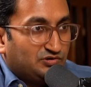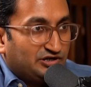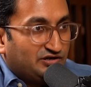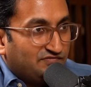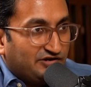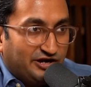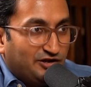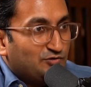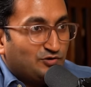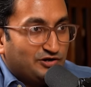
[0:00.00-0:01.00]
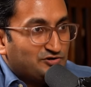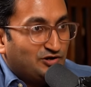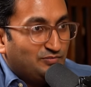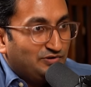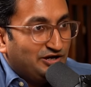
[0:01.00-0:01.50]
you said Friday you got a
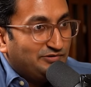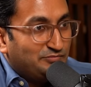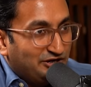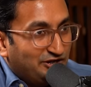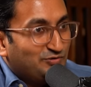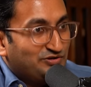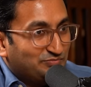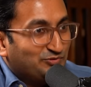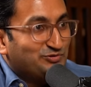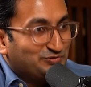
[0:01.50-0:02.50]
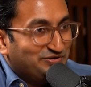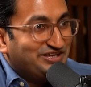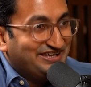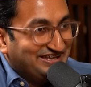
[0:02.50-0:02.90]
job and Monday you were supposed to be...